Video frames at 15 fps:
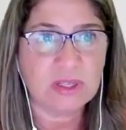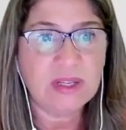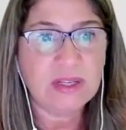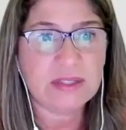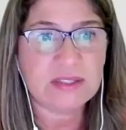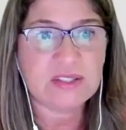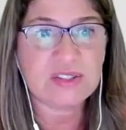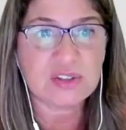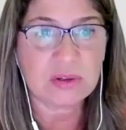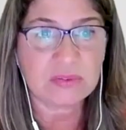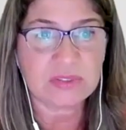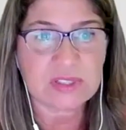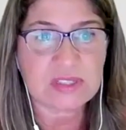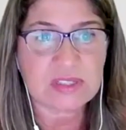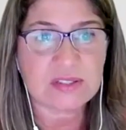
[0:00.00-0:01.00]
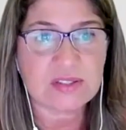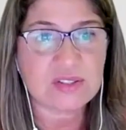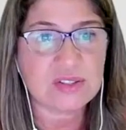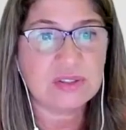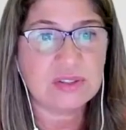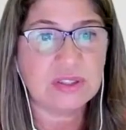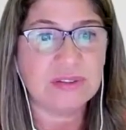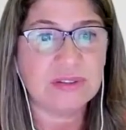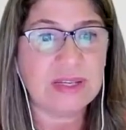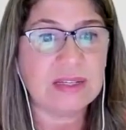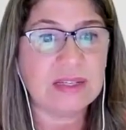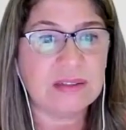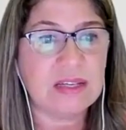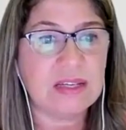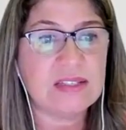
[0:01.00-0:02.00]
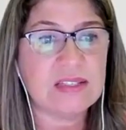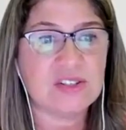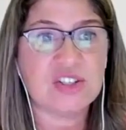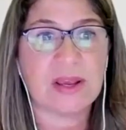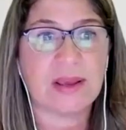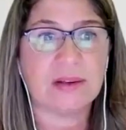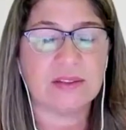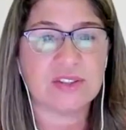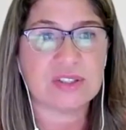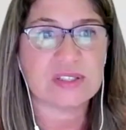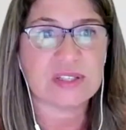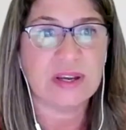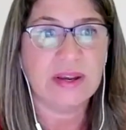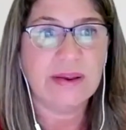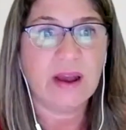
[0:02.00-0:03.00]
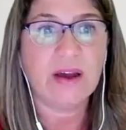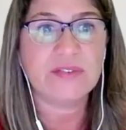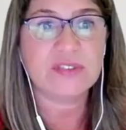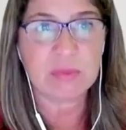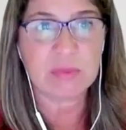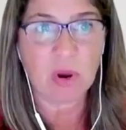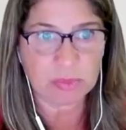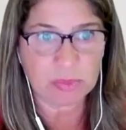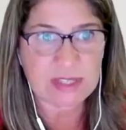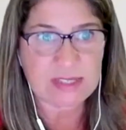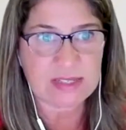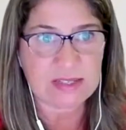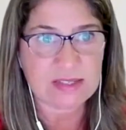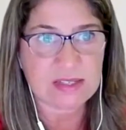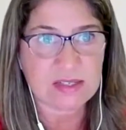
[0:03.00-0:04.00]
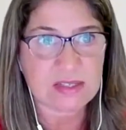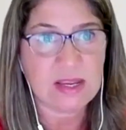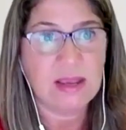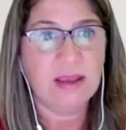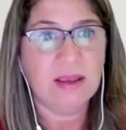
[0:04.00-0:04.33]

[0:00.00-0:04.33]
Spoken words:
its services to the unique needs and challenges of small businesses.